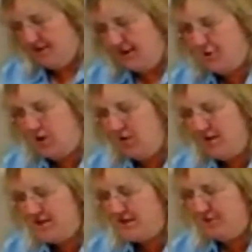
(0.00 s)
I'm
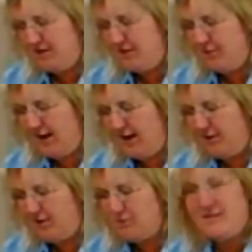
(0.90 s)
curious if anyone out
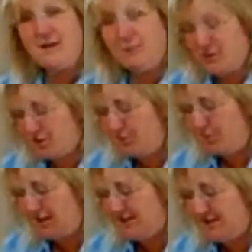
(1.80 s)
there was able
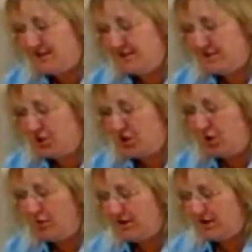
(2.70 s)
to
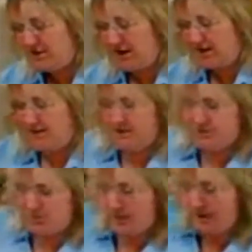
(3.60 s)
go to Kentucky
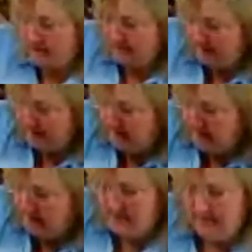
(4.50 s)
this week.
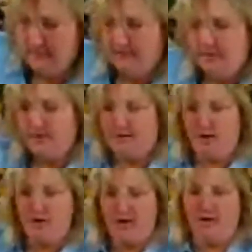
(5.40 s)

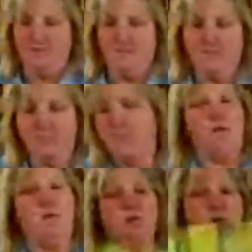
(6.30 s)
Okay,
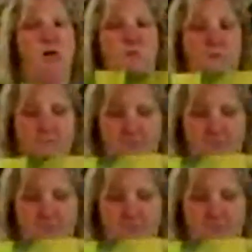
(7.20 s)
so.